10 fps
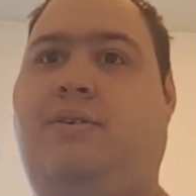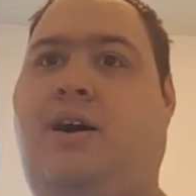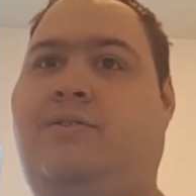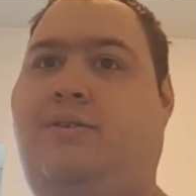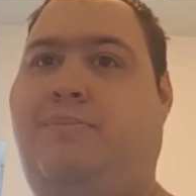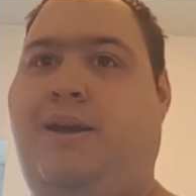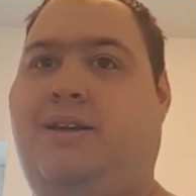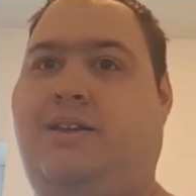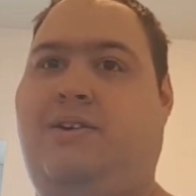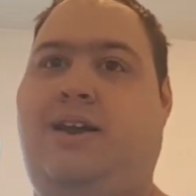either the
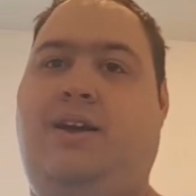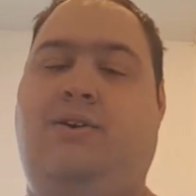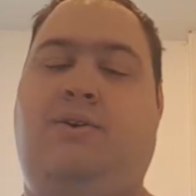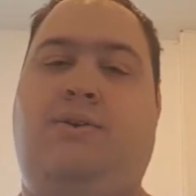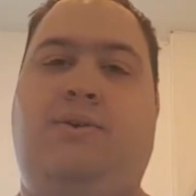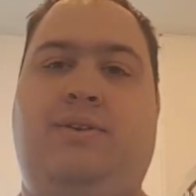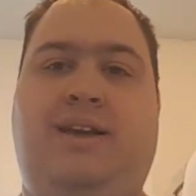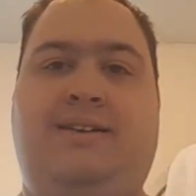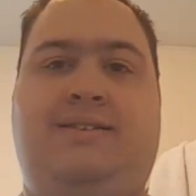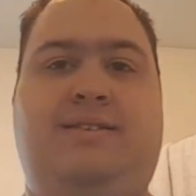Bic 3 or
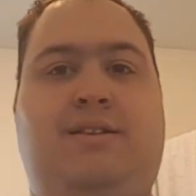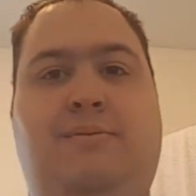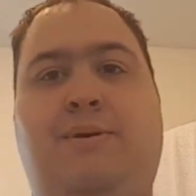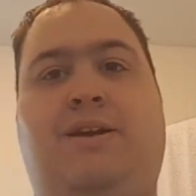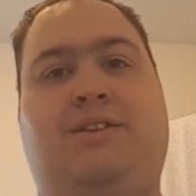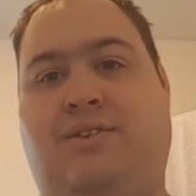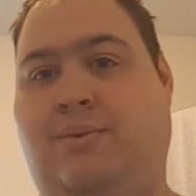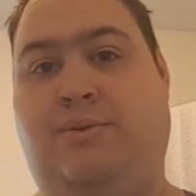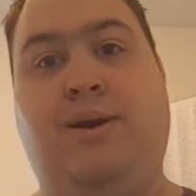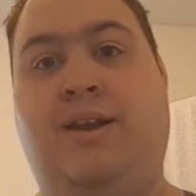this, the Bic 3
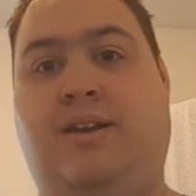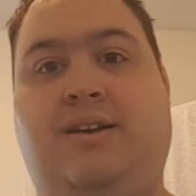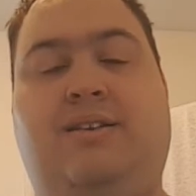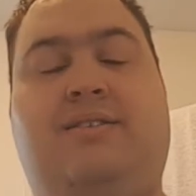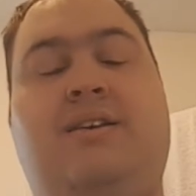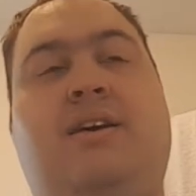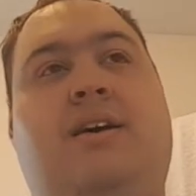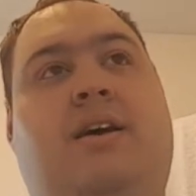would win, because